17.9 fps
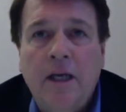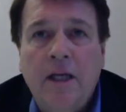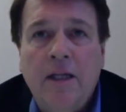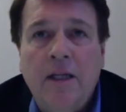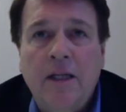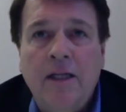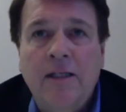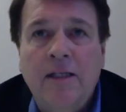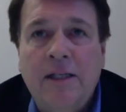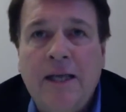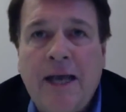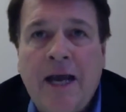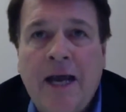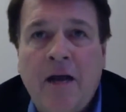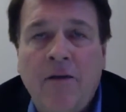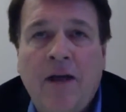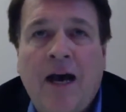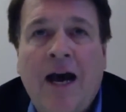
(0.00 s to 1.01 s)
that is
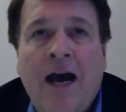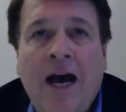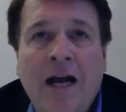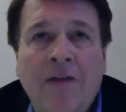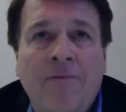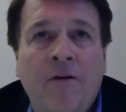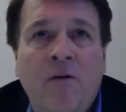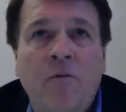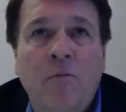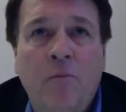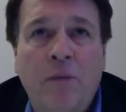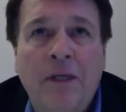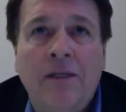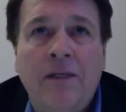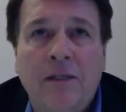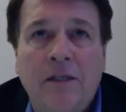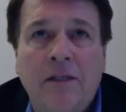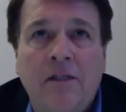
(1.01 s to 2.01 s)
now the iPhone
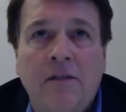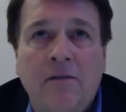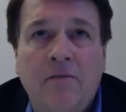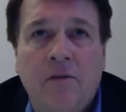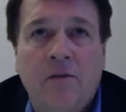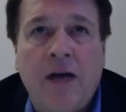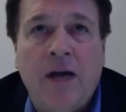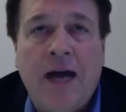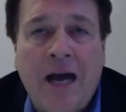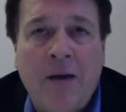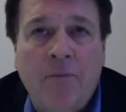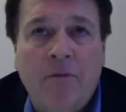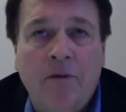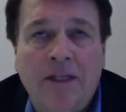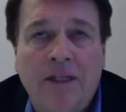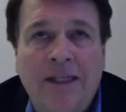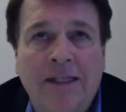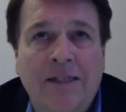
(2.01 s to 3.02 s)
business for
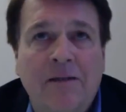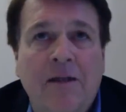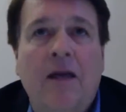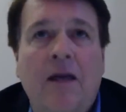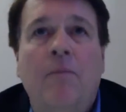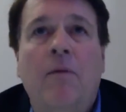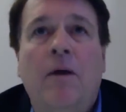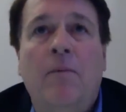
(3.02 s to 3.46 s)
Apple is